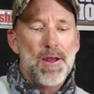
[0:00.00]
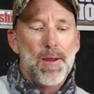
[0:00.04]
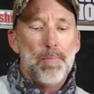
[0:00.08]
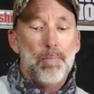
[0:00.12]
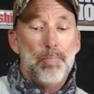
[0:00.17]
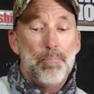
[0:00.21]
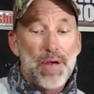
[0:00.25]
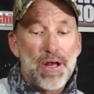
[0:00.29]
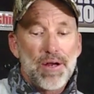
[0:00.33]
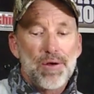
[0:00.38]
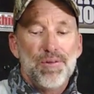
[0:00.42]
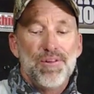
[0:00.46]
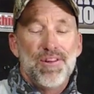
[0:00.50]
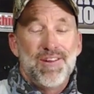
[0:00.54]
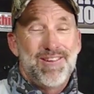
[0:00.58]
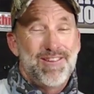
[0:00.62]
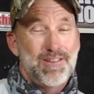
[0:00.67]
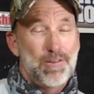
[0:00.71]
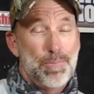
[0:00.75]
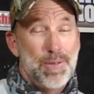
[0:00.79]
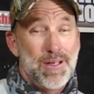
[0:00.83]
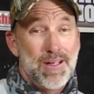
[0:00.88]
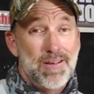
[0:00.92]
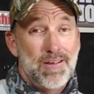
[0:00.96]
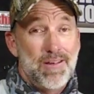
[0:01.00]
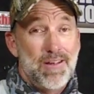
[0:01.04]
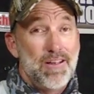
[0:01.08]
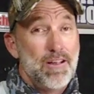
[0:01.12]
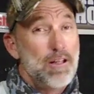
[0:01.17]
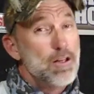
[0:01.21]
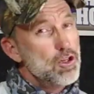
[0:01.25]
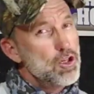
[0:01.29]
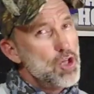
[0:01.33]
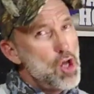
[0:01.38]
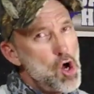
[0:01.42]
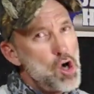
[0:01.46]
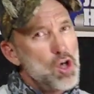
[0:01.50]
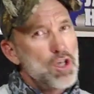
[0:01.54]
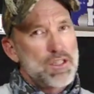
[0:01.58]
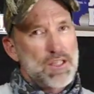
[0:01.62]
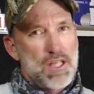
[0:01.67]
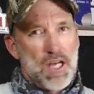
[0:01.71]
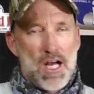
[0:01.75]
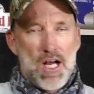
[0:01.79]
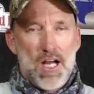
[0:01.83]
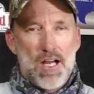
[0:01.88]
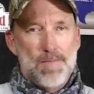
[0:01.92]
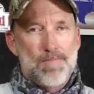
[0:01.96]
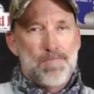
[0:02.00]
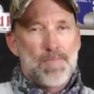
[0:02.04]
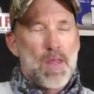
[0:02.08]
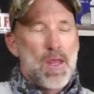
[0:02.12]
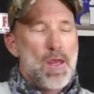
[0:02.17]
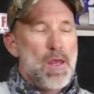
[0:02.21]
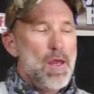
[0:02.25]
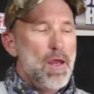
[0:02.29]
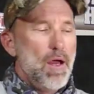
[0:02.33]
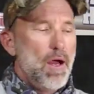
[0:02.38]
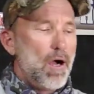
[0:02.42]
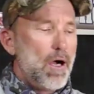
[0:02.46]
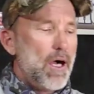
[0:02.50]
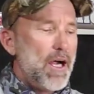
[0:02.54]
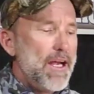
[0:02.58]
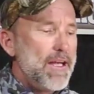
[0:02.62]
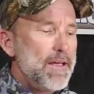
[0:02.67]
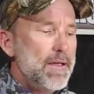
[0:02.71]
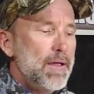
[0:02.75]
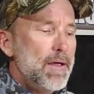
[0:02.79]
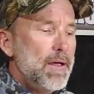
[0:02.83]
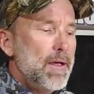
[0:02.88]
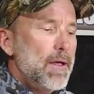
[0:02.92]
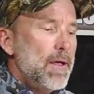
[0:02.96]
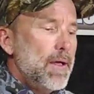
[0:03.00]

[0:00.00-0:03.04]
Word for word: better than it's been in a long time. All right.